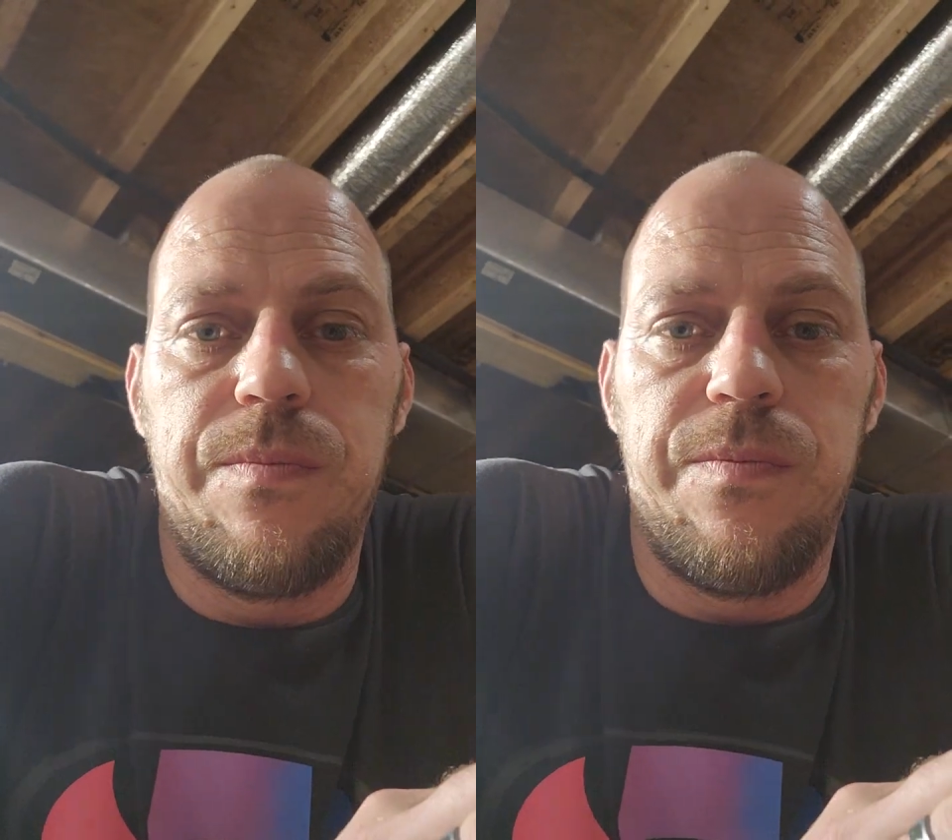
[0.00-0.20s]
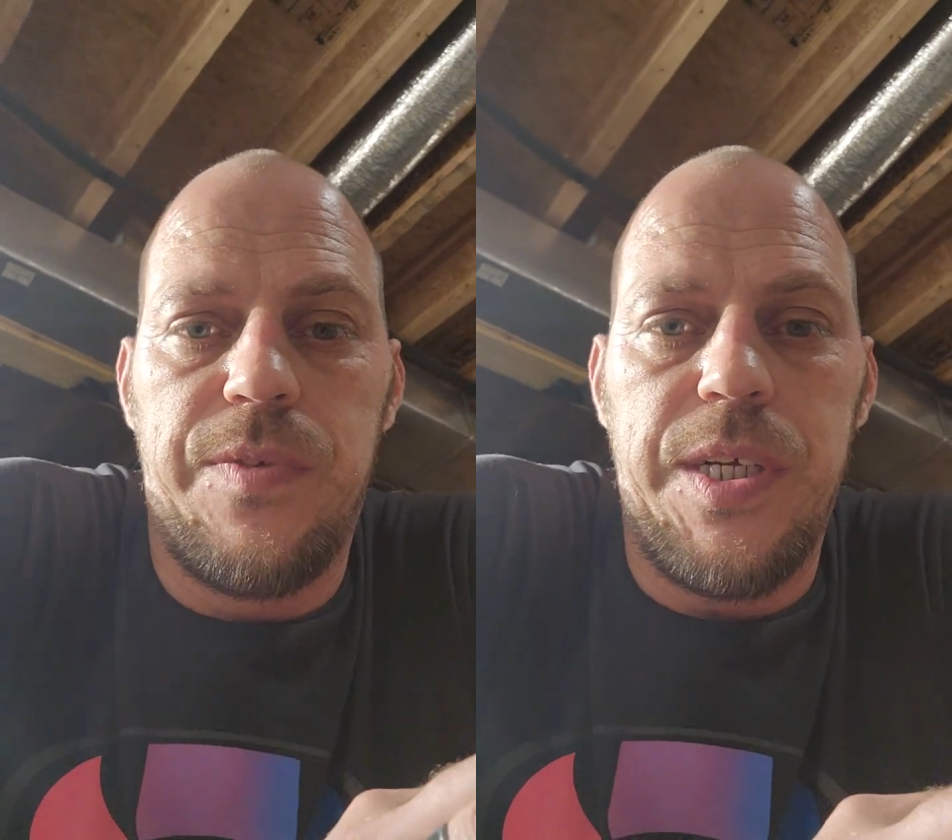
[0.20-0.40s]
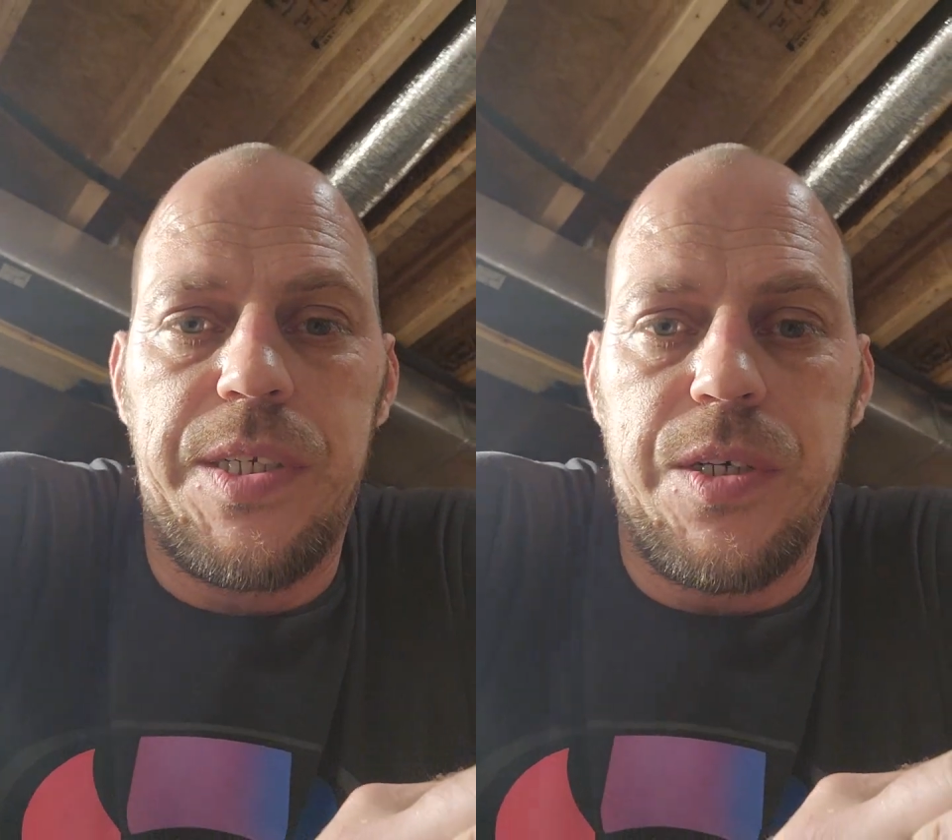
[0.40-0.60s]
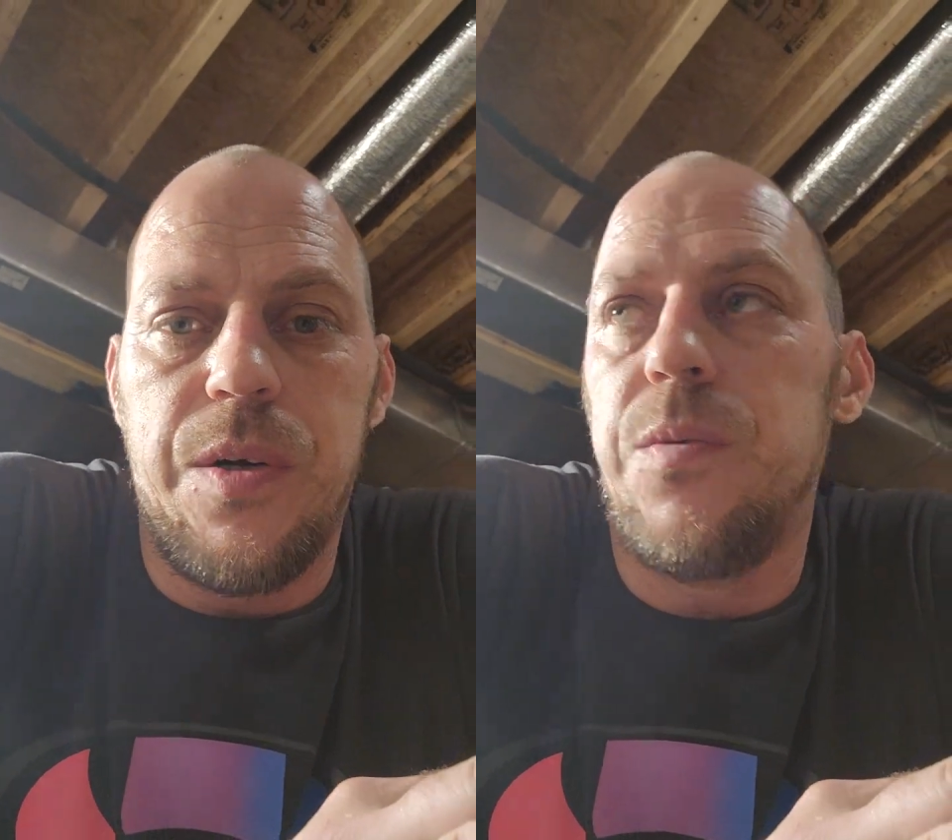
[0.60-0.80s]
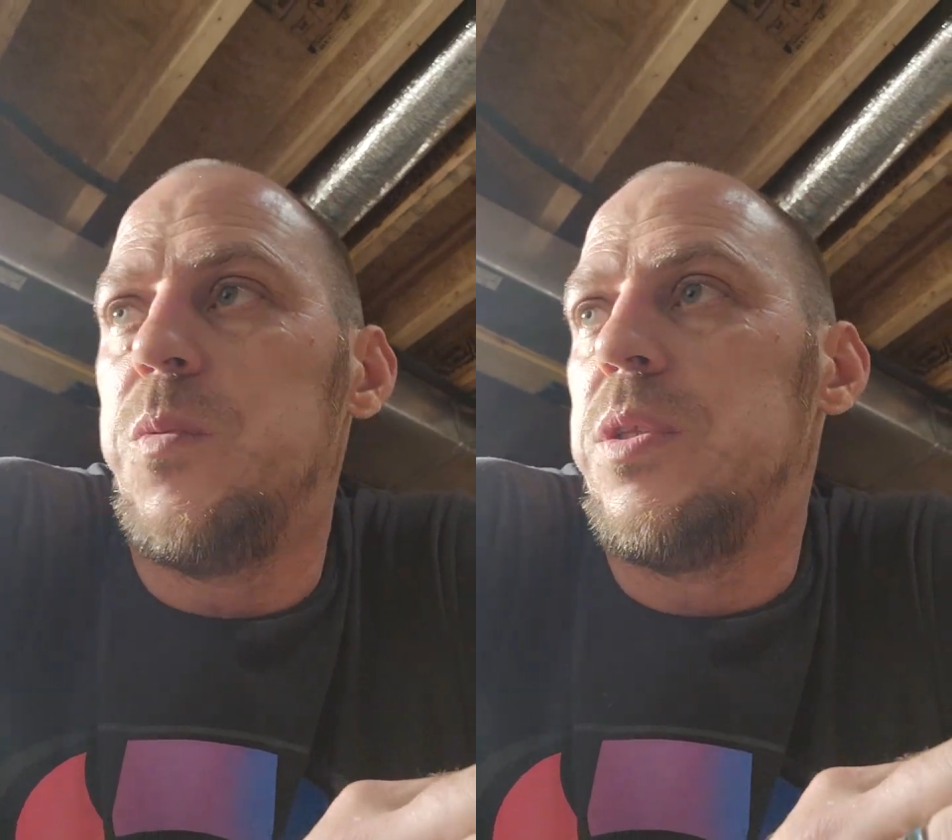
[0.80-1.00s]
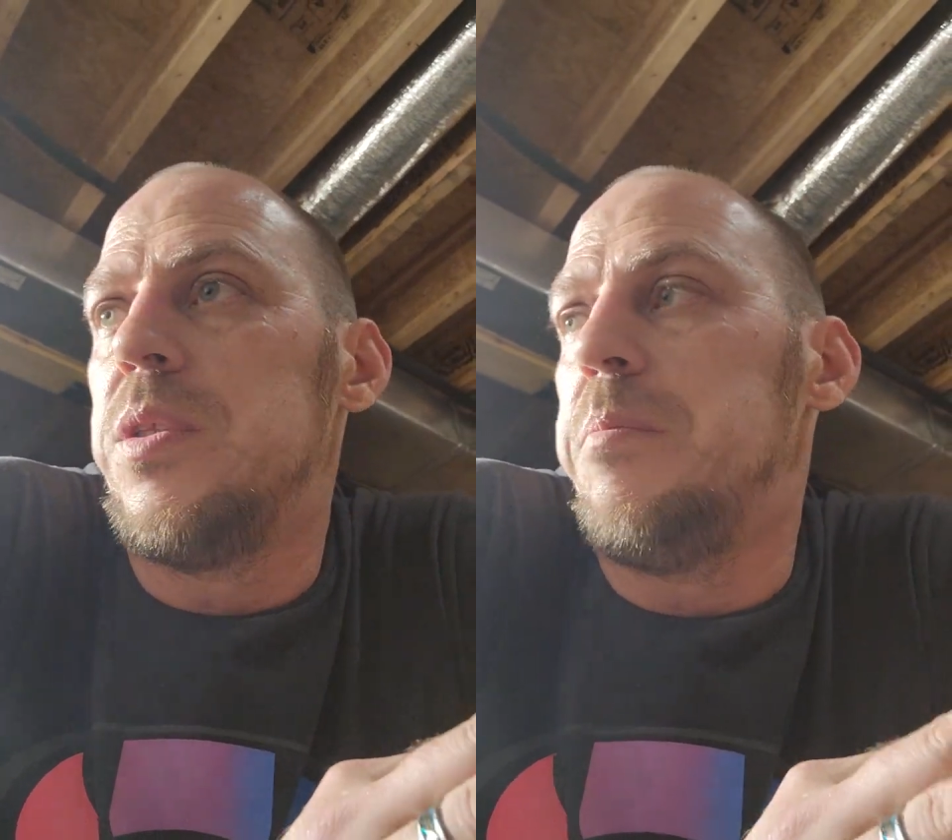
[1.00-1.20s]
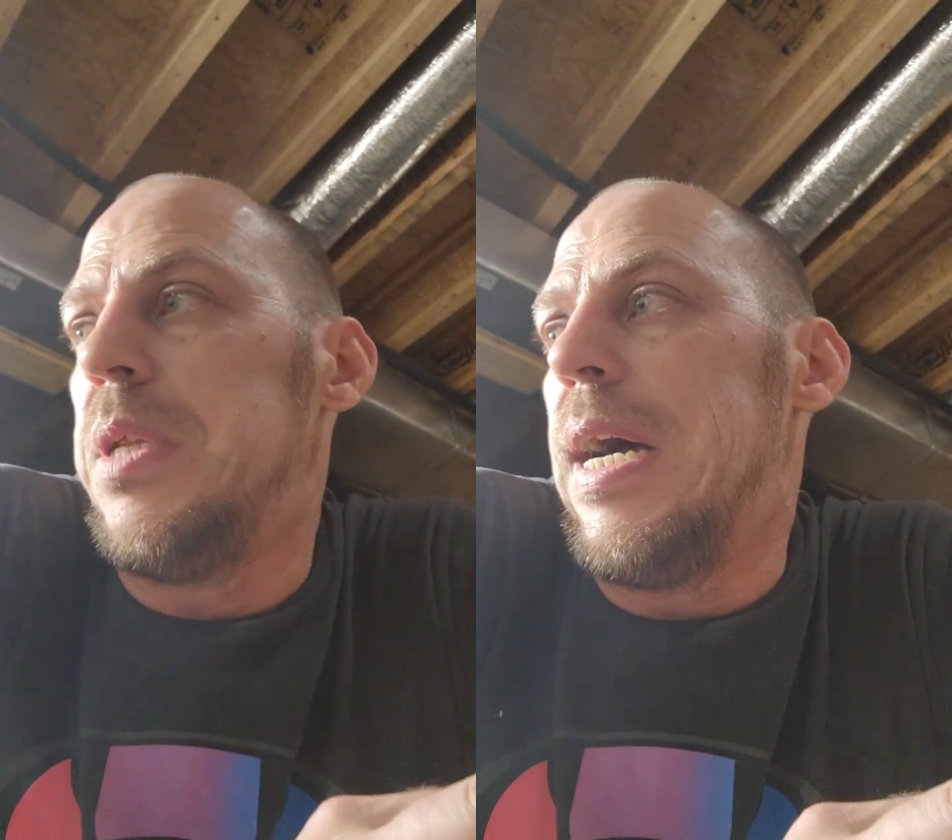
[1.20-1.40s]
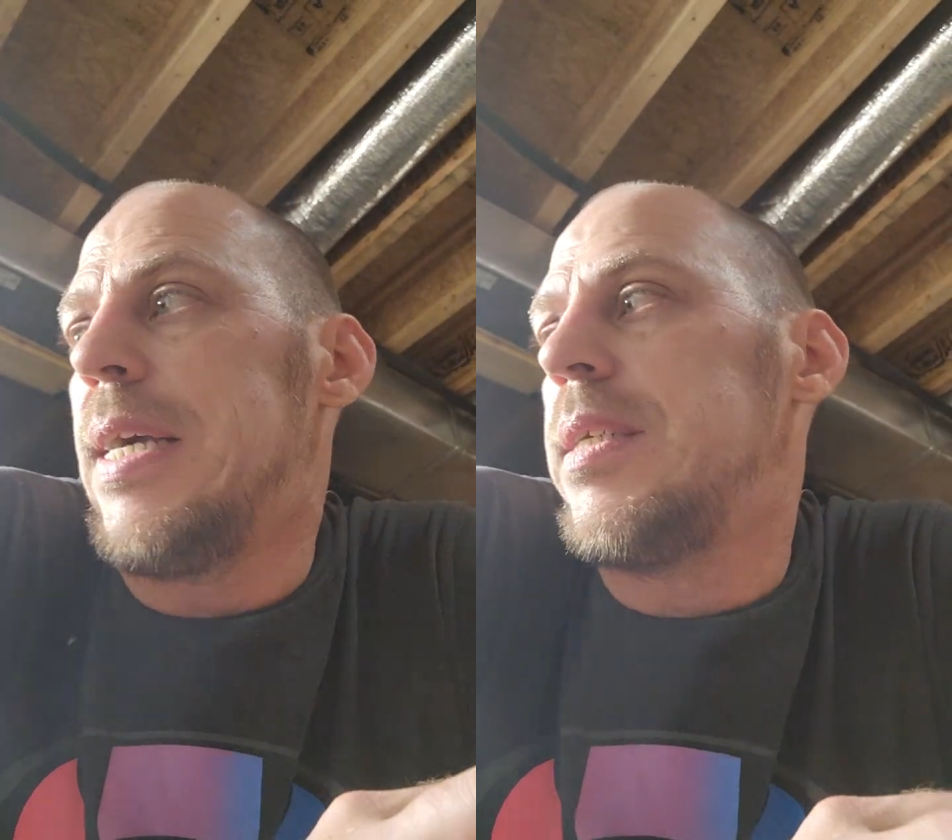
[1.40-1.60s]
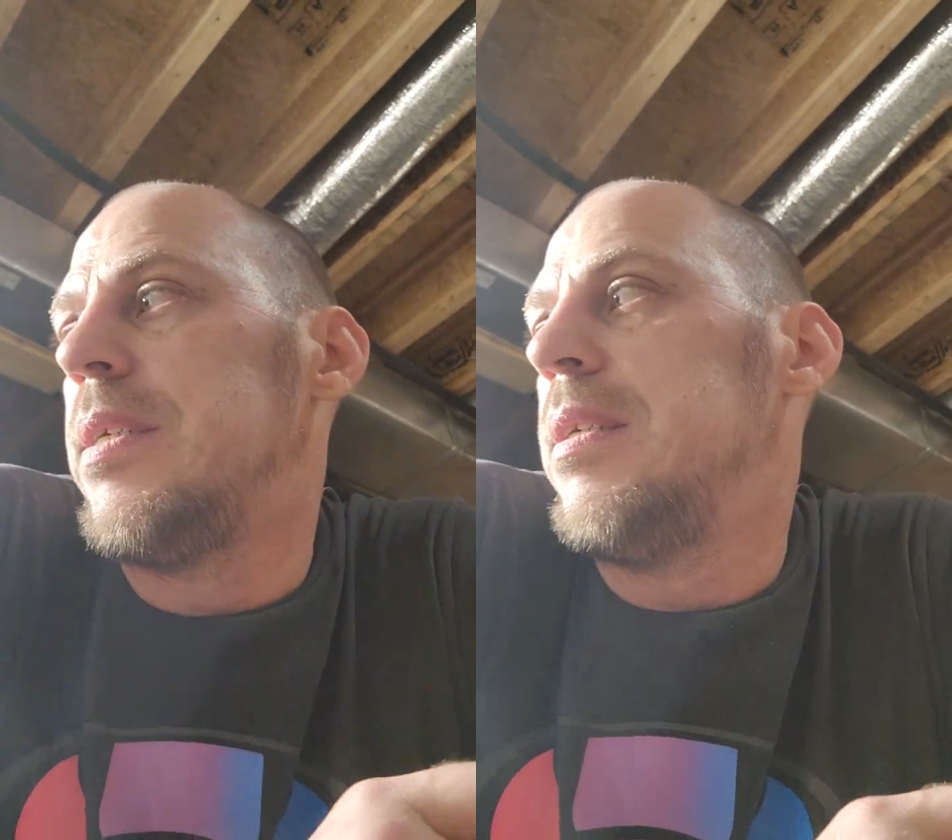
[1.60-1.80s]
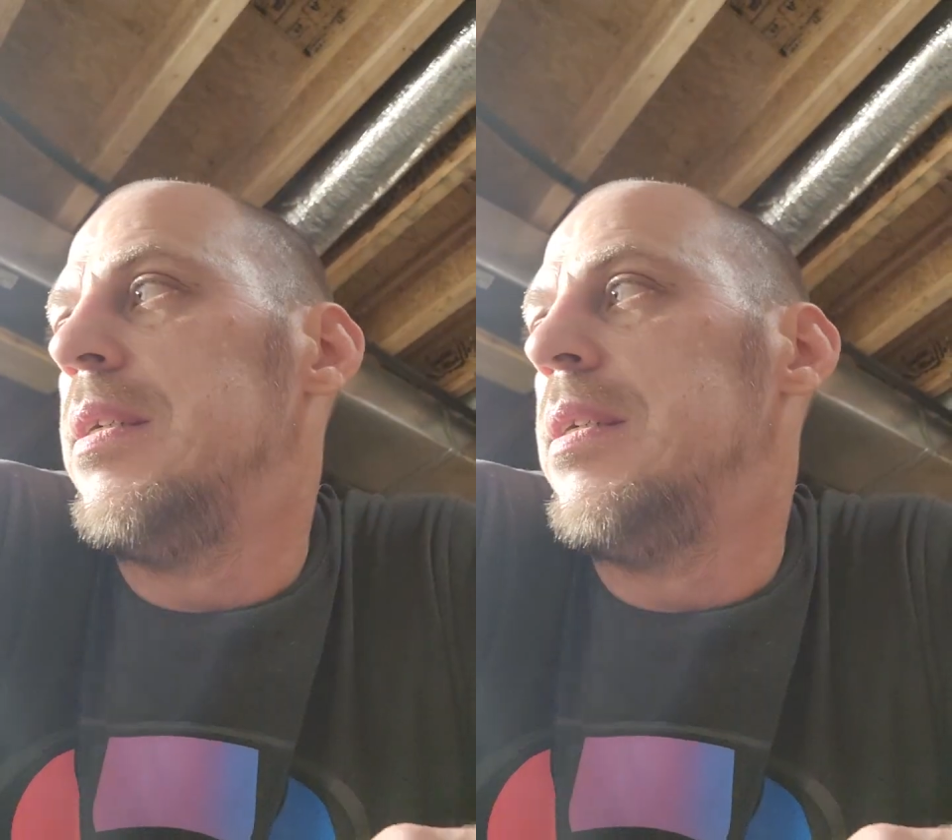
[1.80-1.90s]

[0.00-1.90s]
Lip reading: flood coat with the black.